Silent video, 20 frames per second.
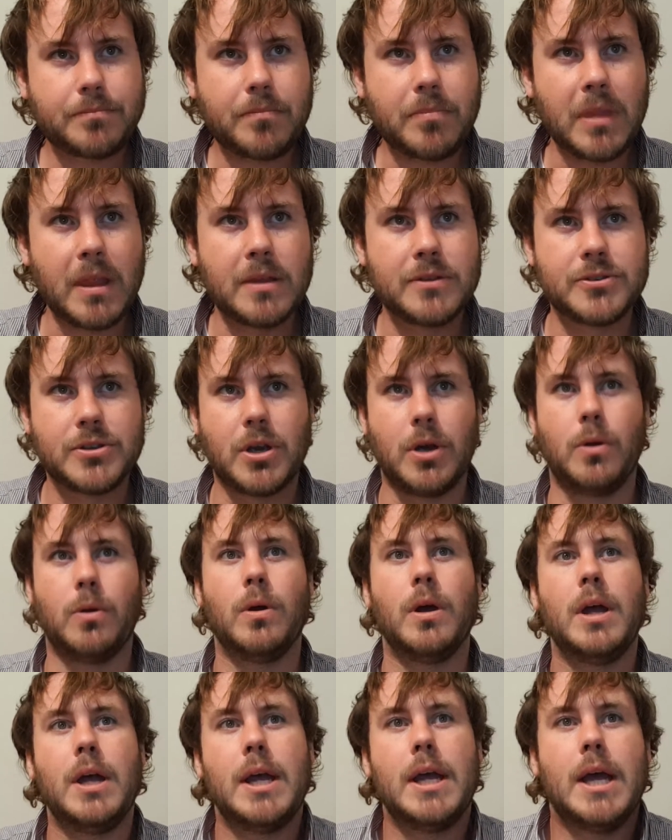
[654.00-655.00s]
So,
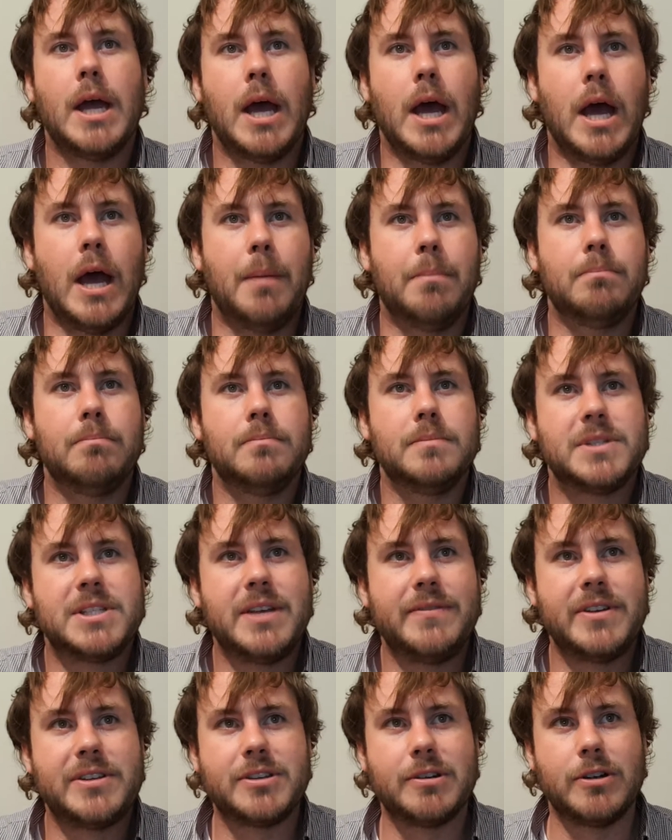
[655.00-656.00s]

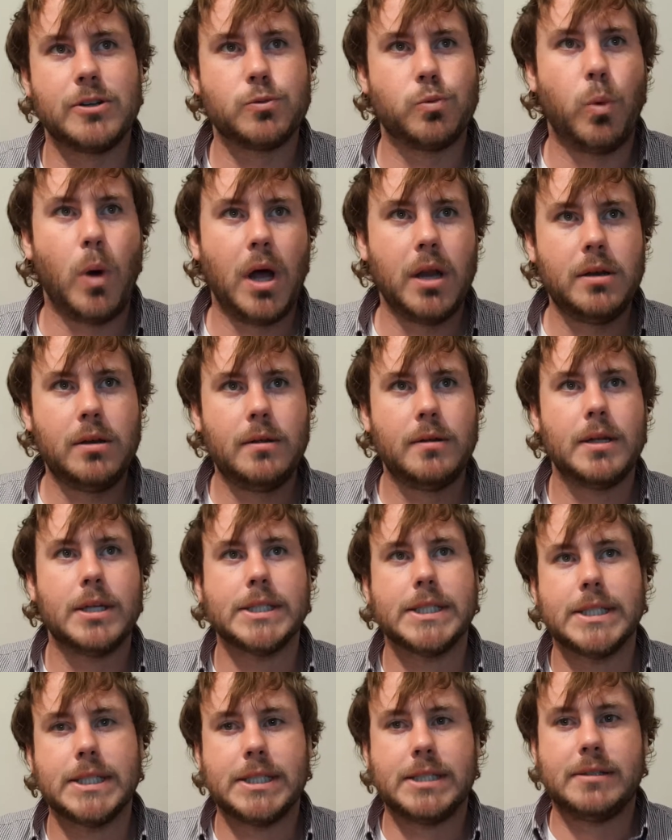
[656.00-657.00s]
TV series 1,
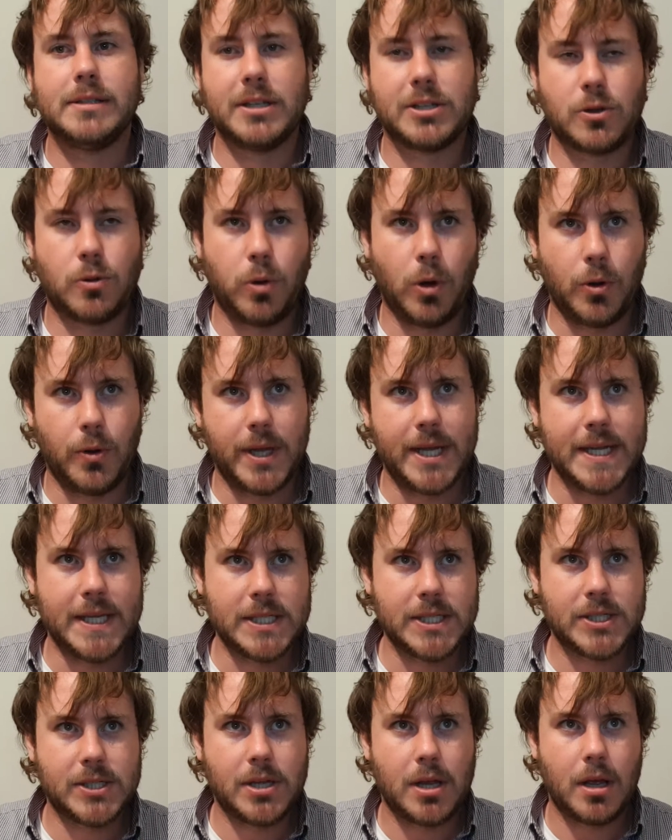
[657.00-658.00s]
this quote
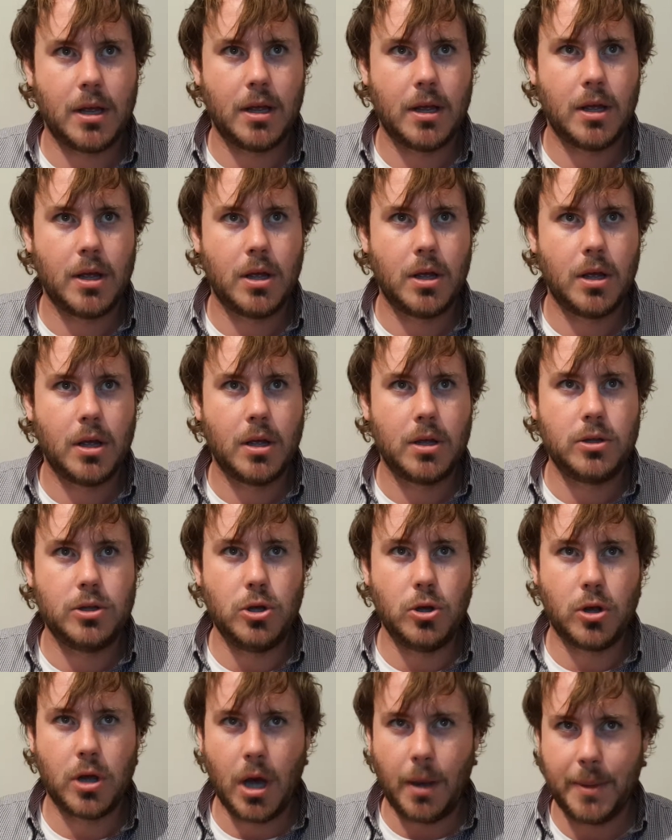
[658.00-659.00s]
is,
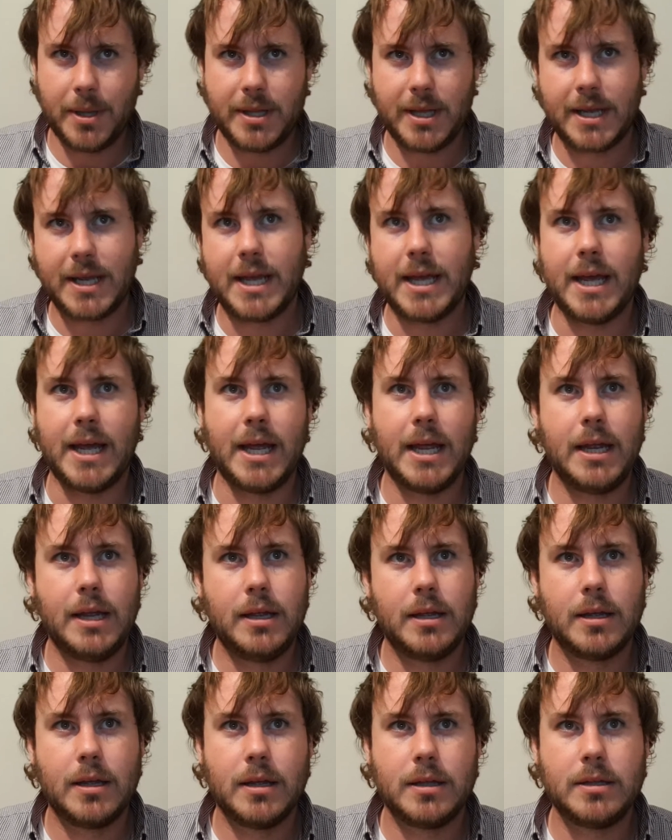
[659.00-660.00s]
"You come at the
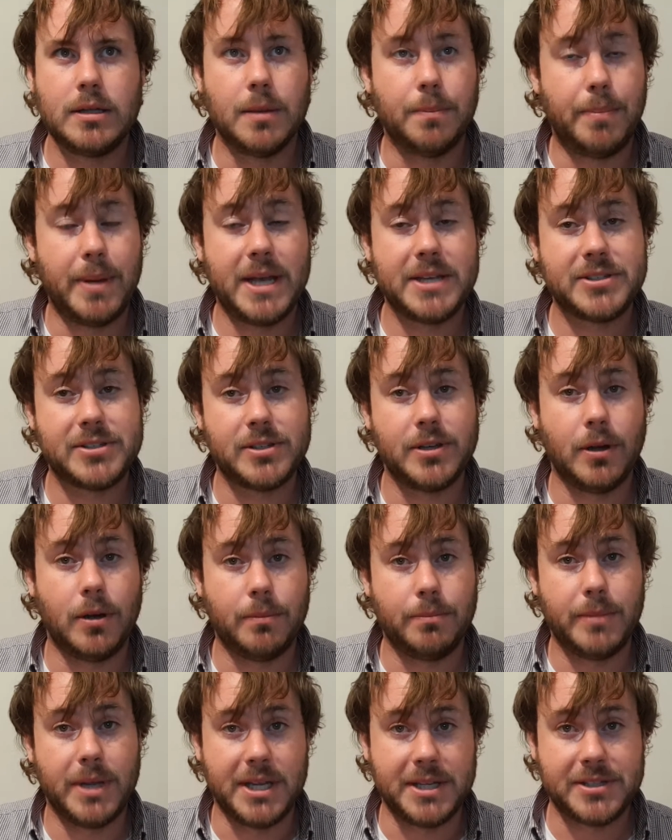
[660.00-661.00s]
king, you best
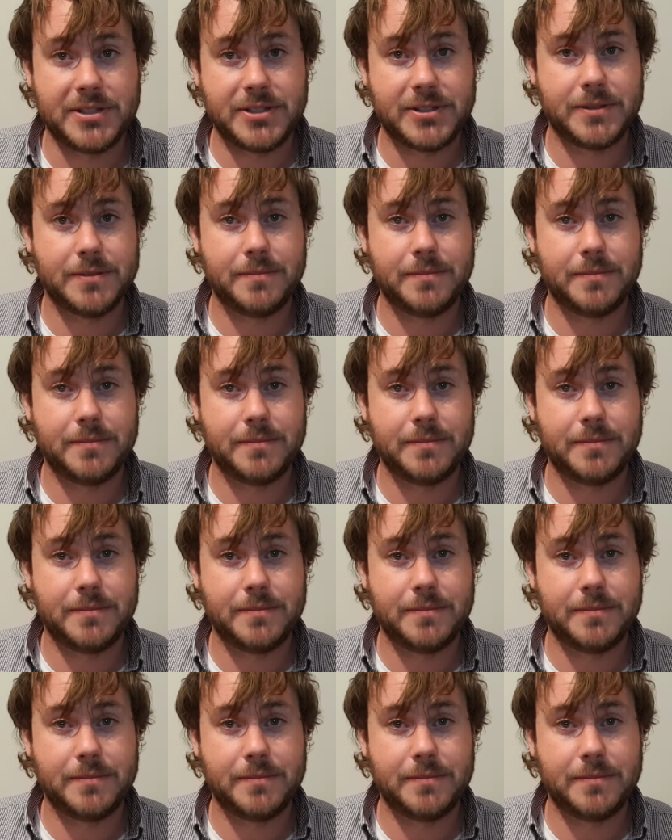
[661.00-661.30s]
not miss.